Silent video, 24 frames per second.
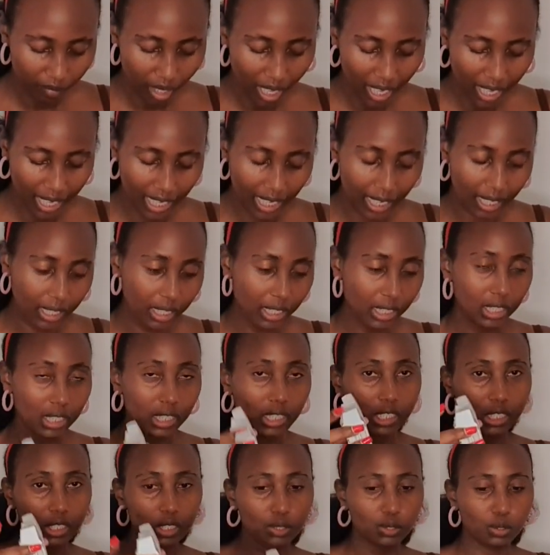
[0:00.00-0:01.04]
Yeah,
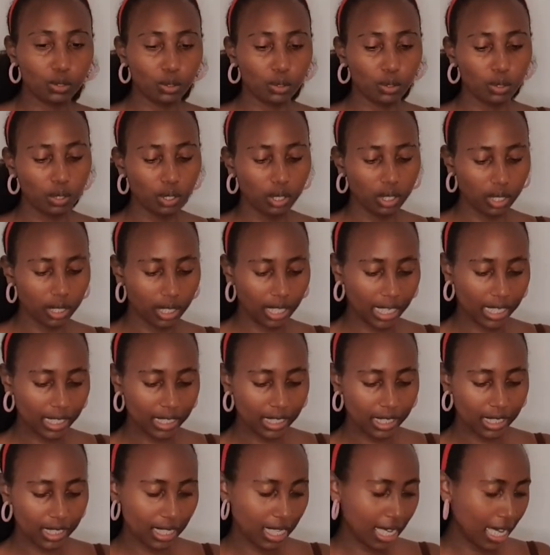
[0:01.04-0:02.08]
so that's
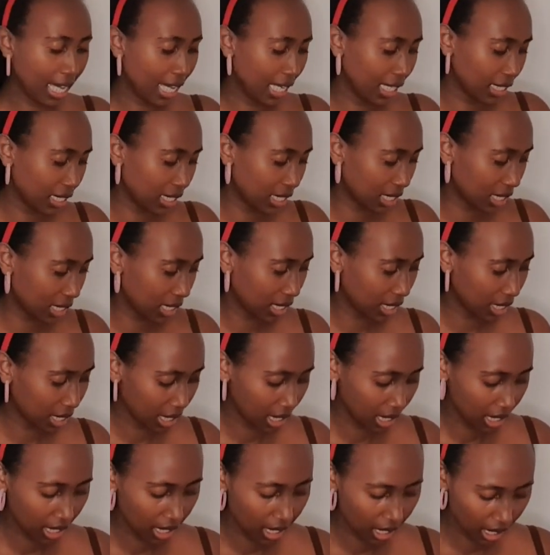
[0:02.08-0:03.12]
that.
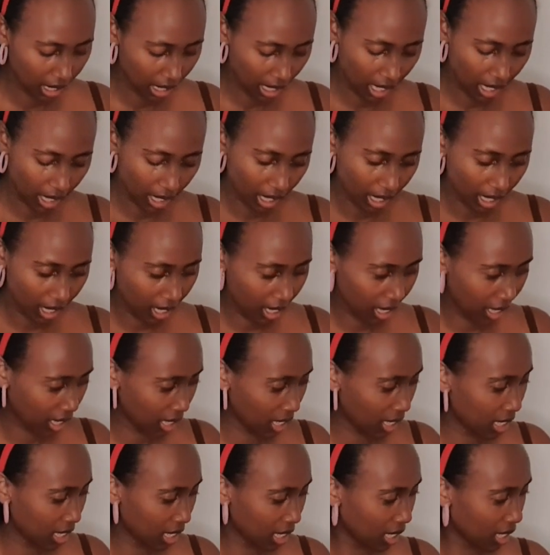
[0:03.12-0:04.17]
And then
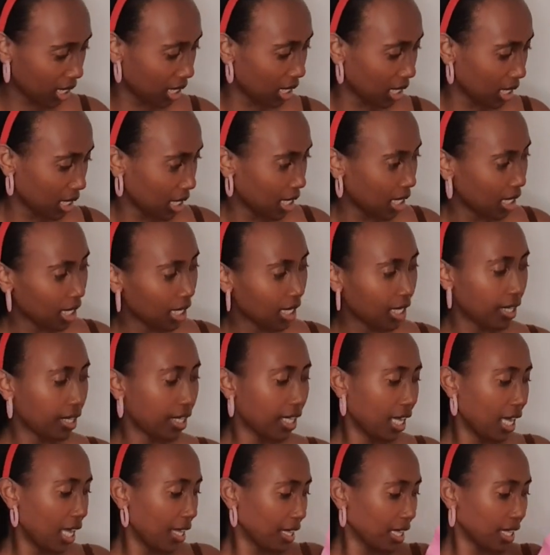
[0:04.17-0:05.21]
the
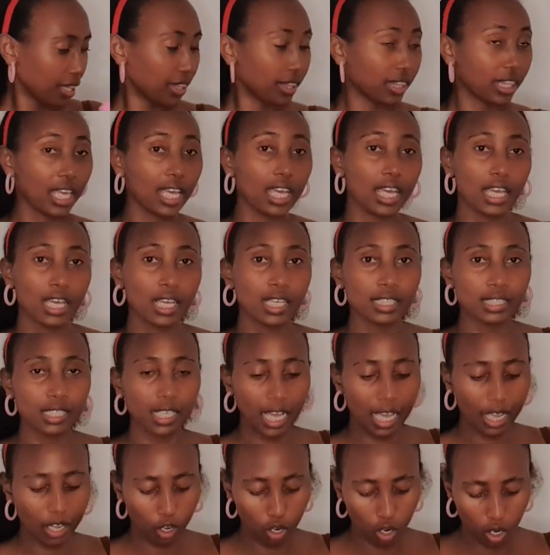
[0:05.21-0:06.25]
other things
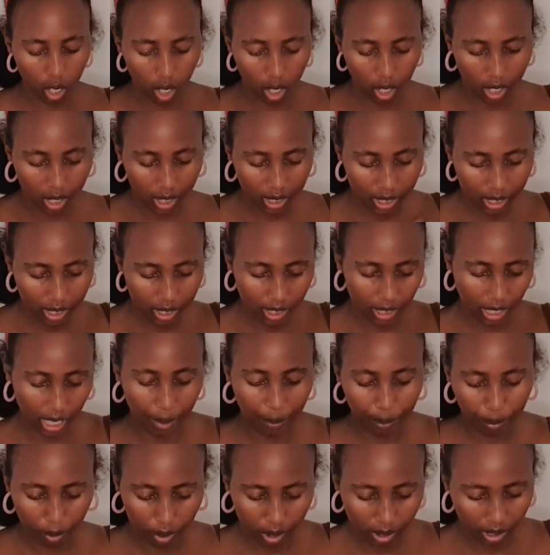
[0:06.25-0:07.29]
I got, I
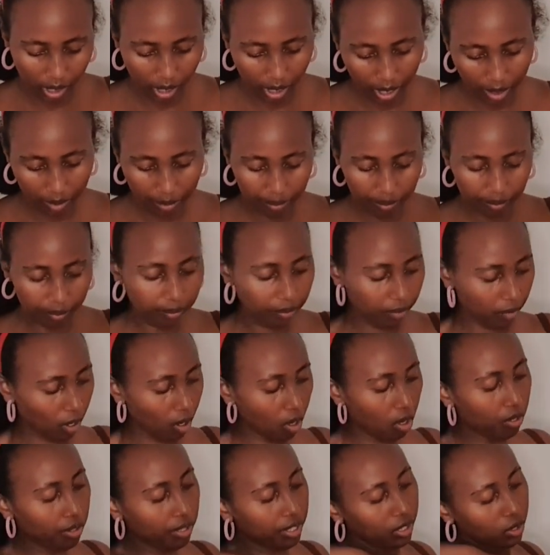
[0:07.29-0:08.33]
bought them.
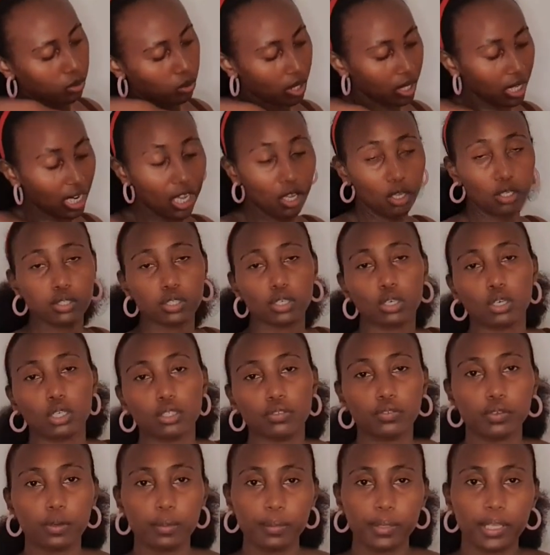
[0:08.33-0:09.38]
Oh, this one I also got
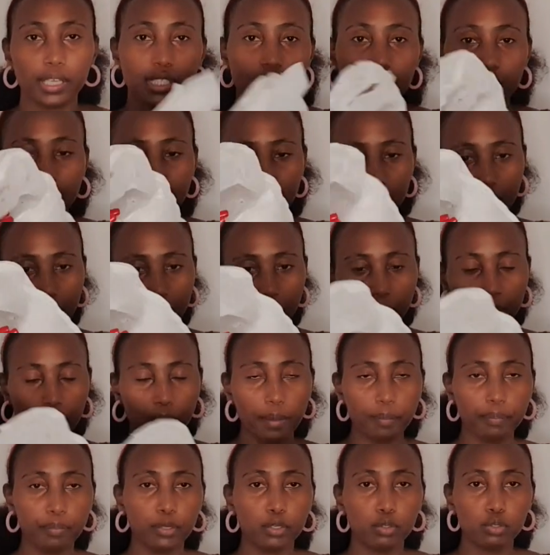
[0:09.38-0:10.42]
from the same
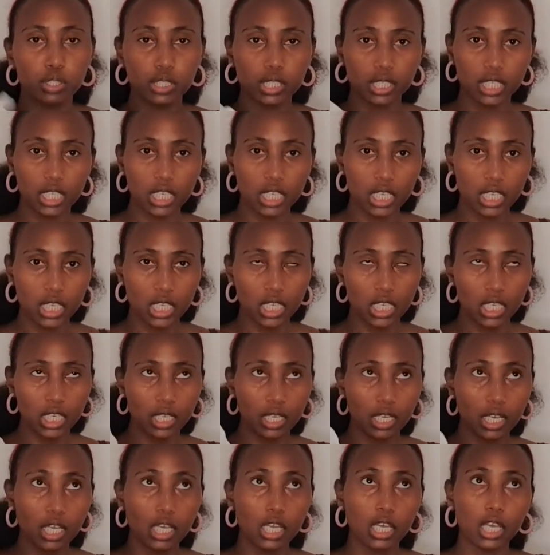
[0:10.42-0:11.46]
beauty,
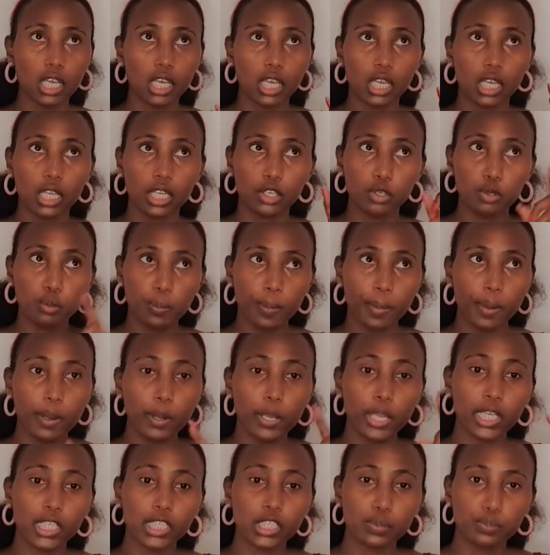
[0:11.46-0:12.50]

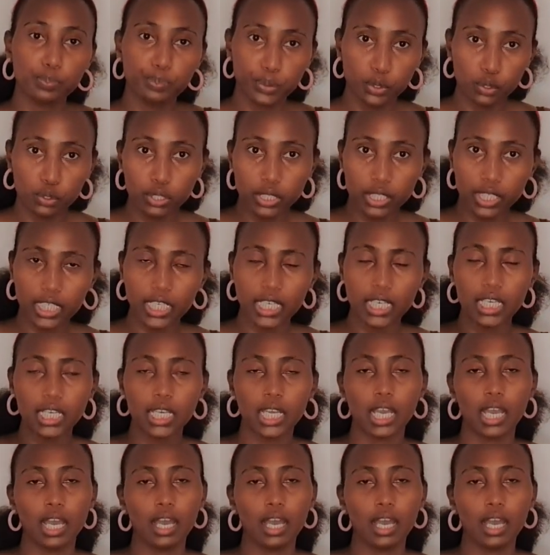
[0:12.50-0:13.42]
Dubois Beauty.